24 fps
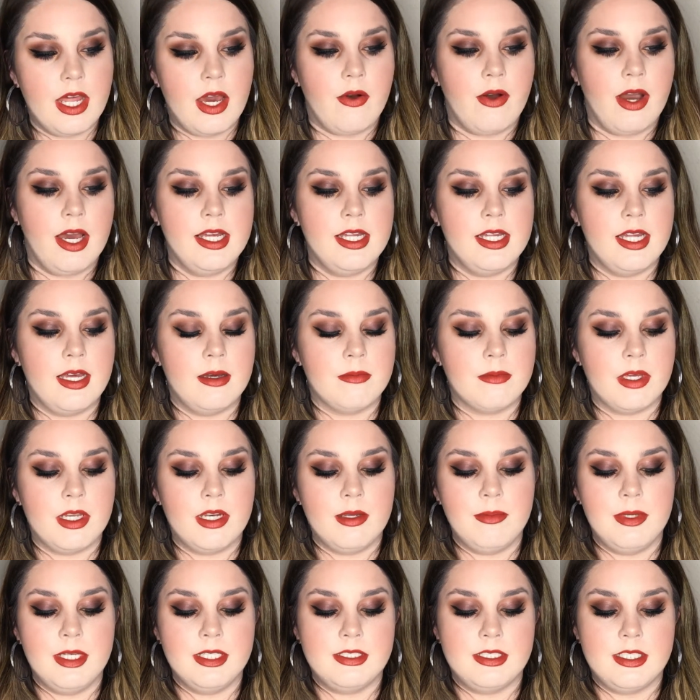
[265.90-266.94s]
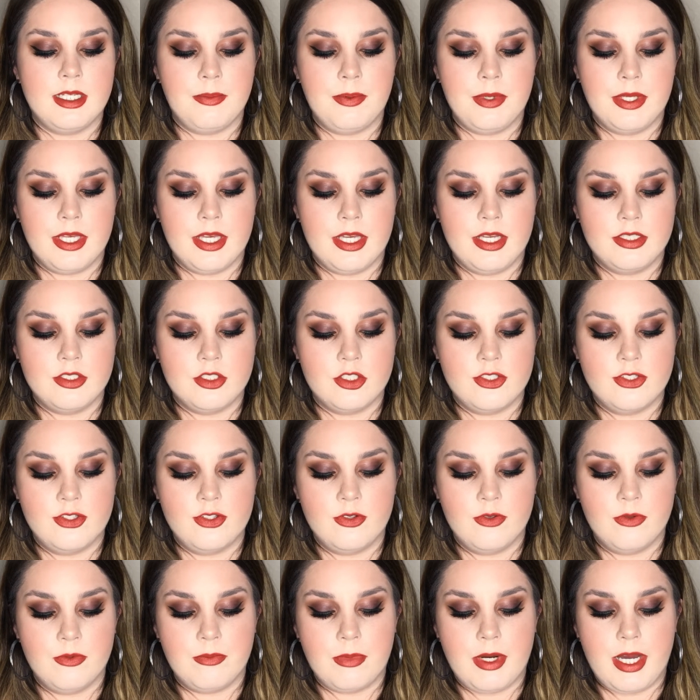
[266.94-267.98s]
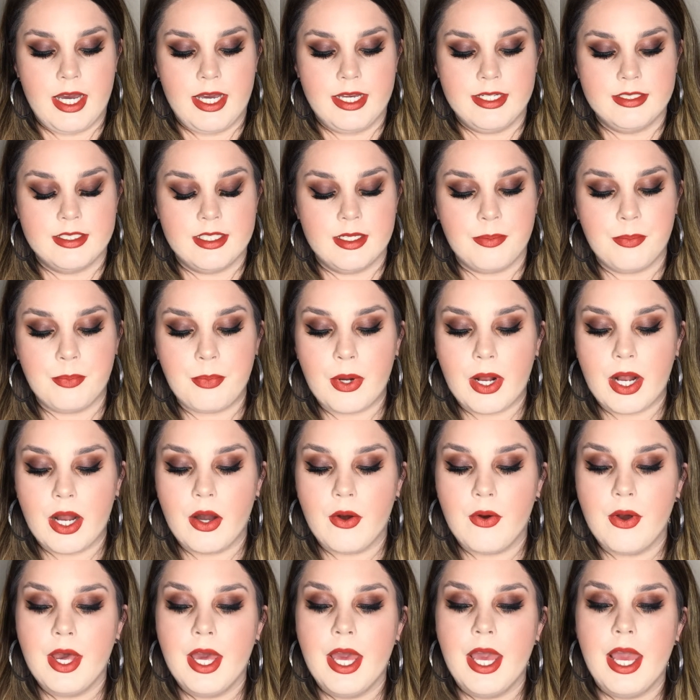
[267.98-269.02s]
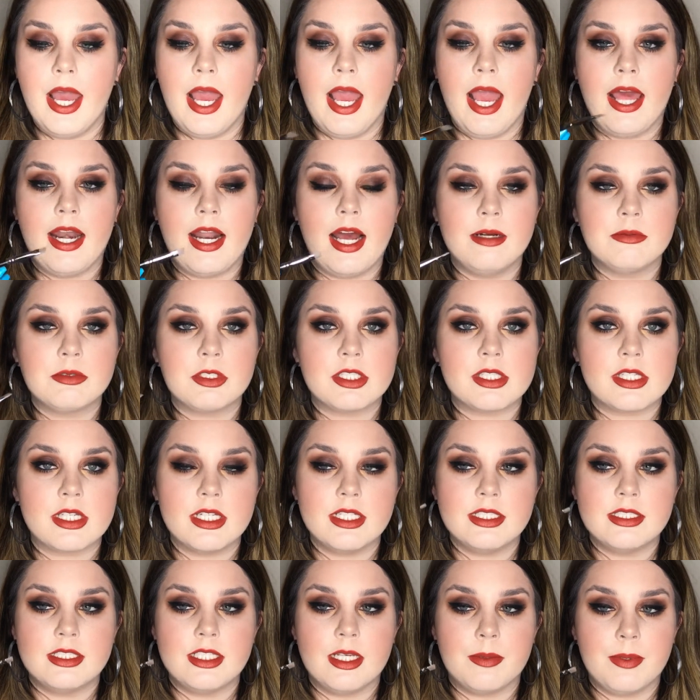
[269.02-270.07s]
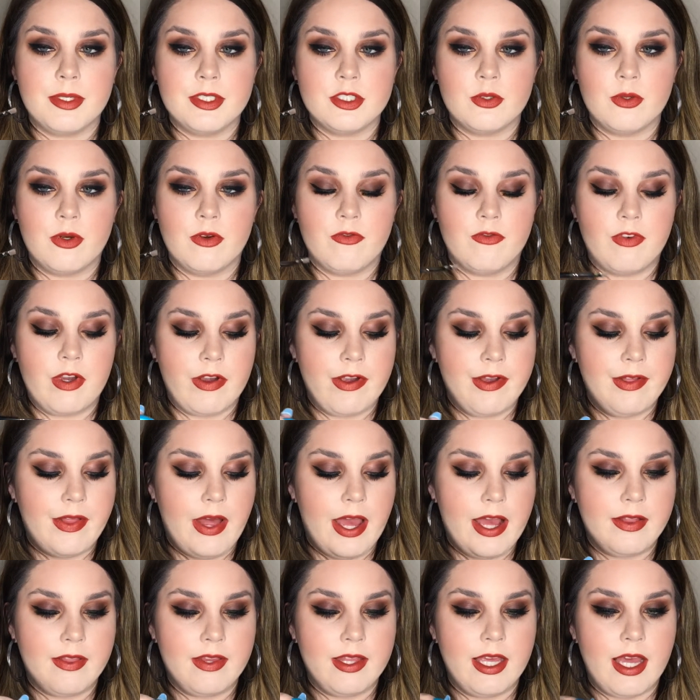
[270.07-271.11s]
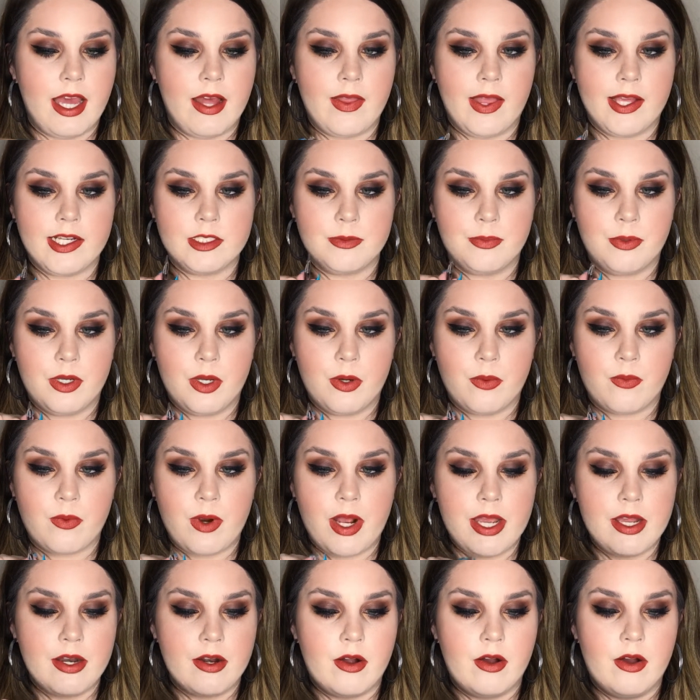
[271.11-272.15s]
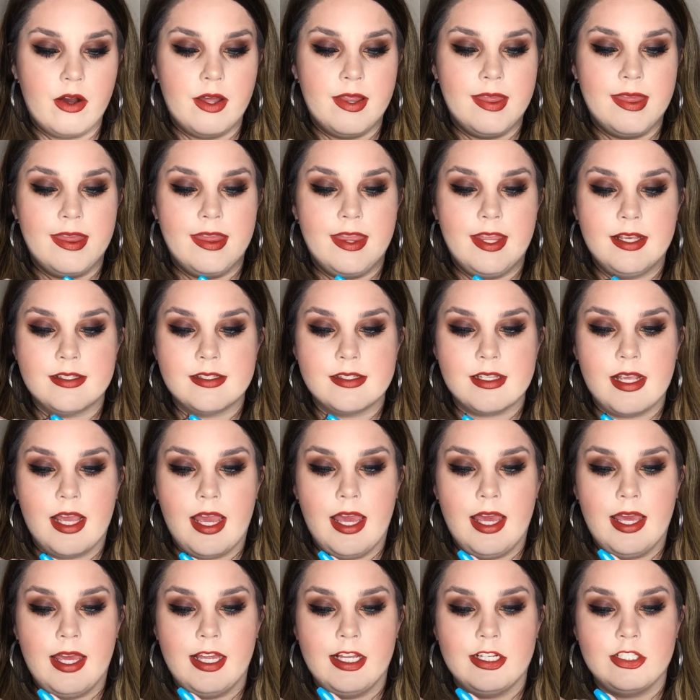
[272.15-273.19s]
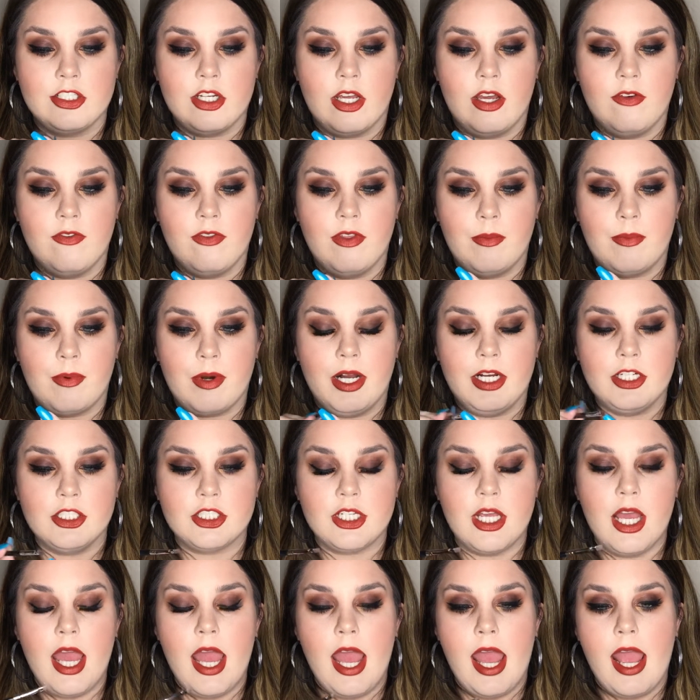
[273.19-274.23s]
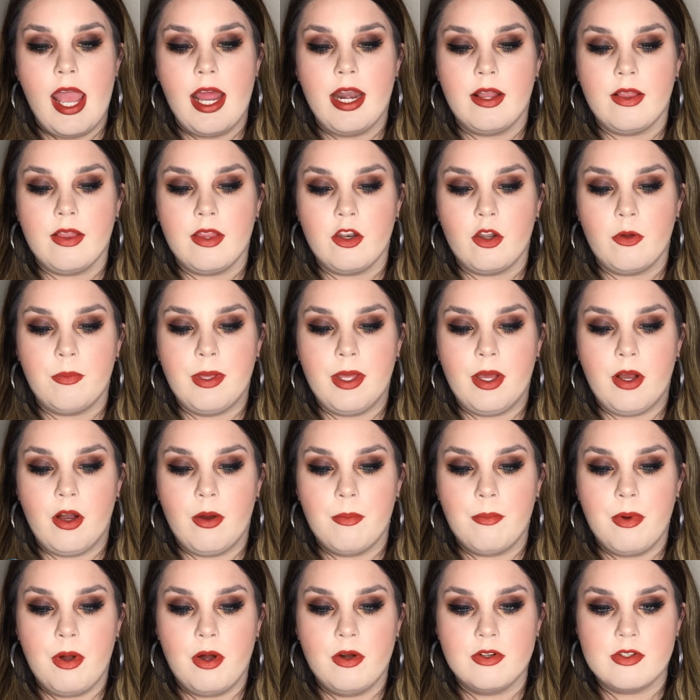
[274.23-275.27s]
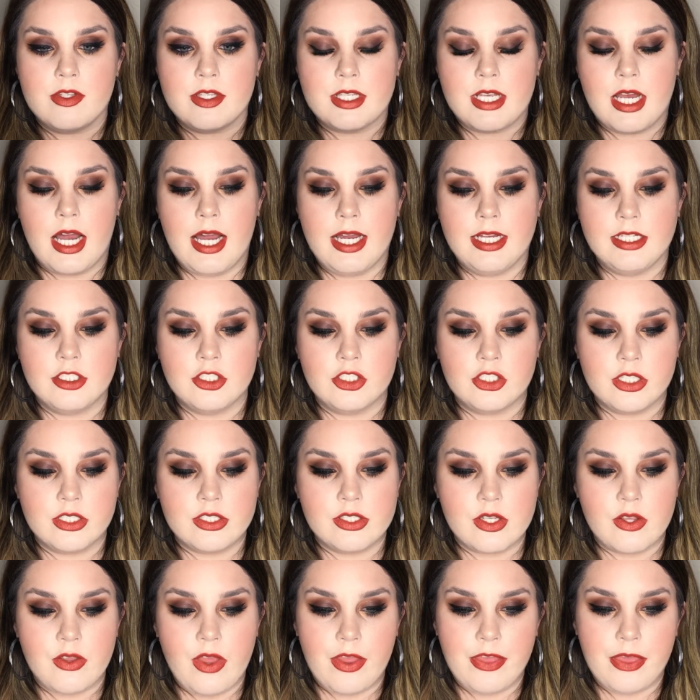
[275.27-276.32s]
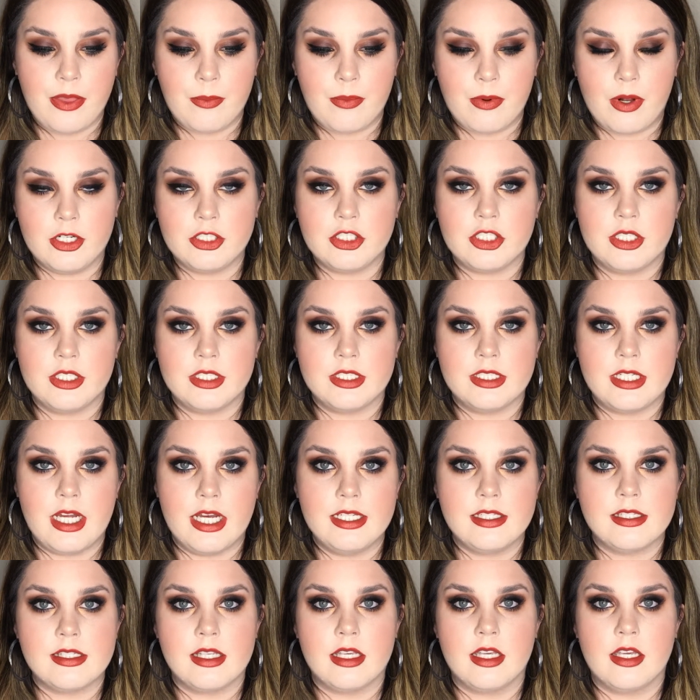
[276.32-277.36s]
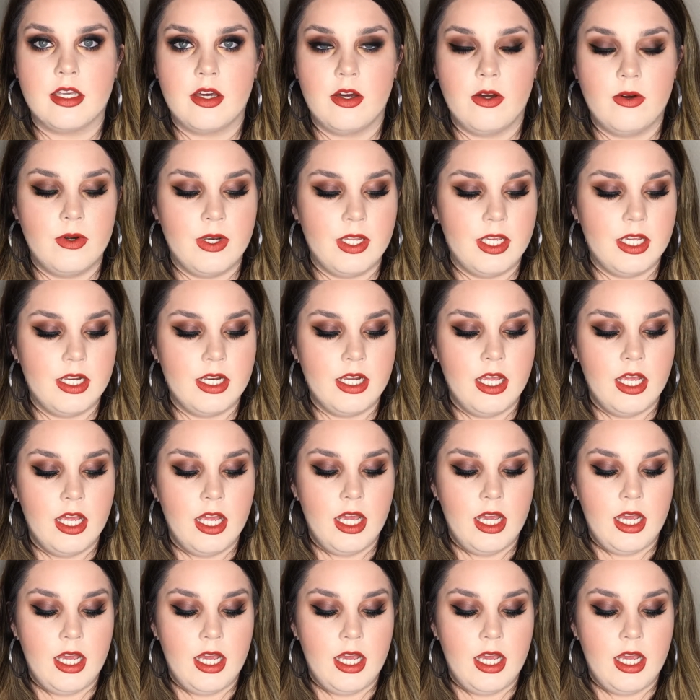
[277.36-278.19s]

now I am going to be dipping into my Dipbrow, and I'm just going to dip into it very lightly. I like to put it right on this edge of the brush and a little bit on both sides, just so that the brush is nicely coated,